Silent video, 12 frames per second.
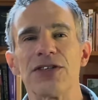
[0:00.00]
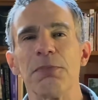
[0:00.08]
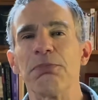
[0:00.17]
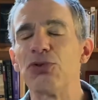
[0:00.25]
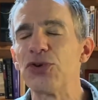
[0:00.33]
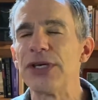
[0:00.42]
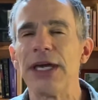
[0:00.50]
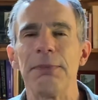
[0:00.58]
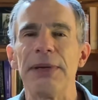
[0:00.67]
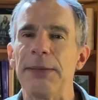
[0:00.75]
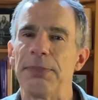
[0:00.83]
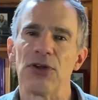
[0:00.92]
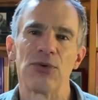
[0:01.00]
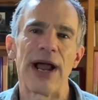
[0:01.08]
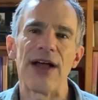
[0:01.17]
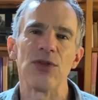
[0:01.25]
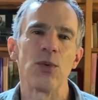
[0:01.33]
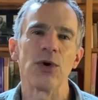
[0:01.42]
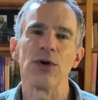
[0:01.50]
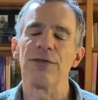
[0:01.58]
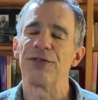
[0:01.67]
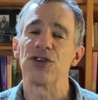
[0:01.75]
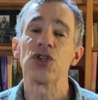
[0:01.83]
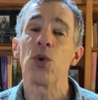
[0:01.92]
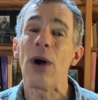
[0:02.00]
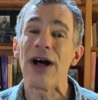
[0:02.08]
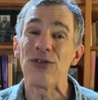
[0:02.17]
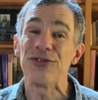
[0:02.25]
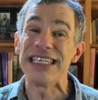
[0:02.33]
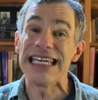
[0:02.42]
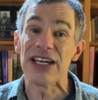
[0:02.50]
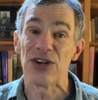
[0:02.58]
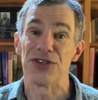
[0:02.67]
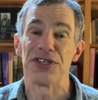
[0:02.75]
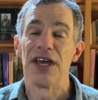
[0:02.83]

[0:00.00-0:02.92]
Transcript: to brilliant people around the world for 12 years